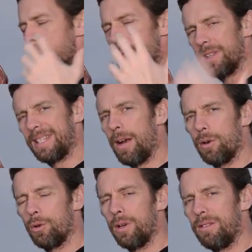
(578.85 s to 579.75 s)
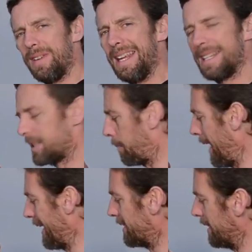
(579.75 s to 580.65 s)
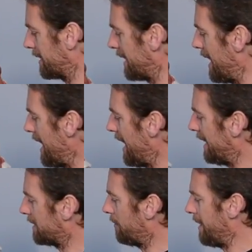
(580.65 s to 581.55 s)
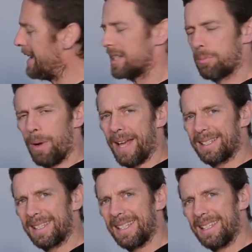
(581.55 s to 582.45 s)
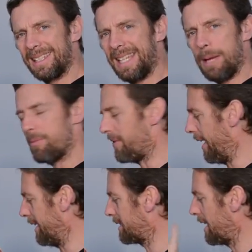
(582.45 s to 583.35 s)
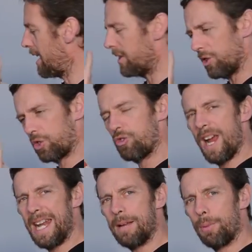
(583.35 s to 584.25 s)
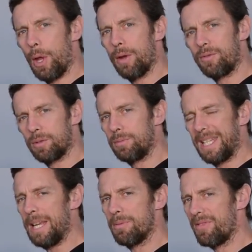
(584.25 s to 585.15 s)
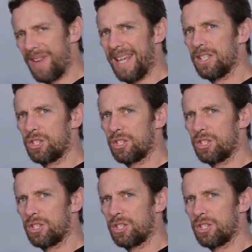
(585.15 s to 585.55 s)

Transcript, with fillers: But the pterygoid venous plexus is a venous plexus in the deep face that's draining blood from deep face